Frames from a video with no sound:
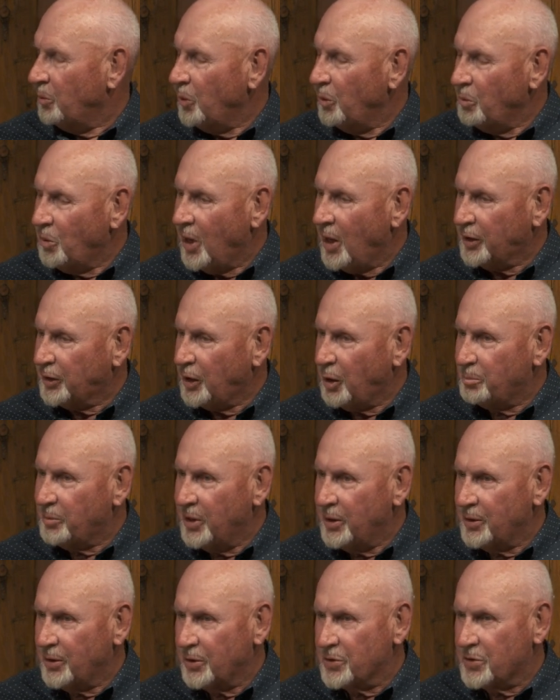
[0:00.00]
We walked up
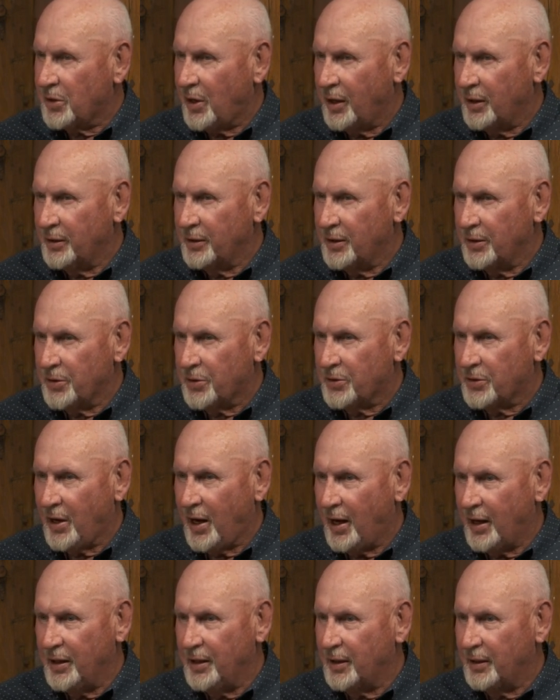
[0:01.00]
the hillside and just
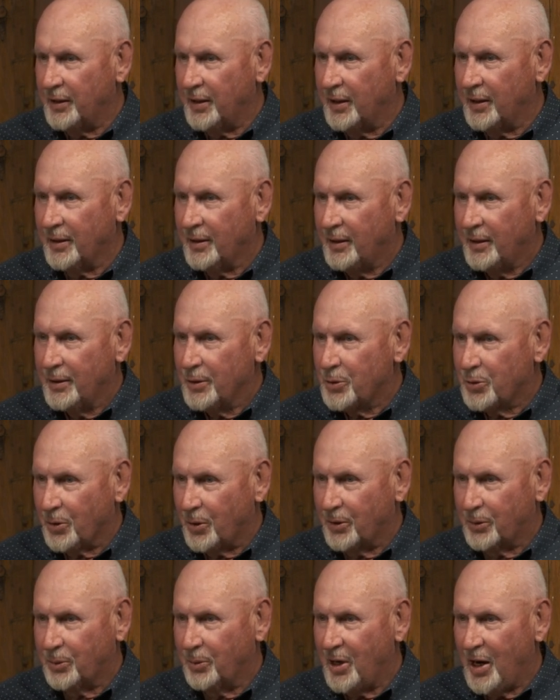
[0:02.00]
sat in the
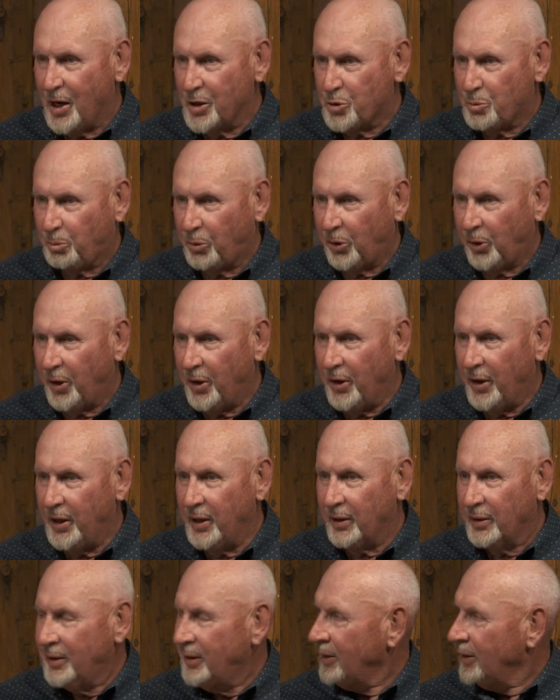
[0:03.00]
short grass prairie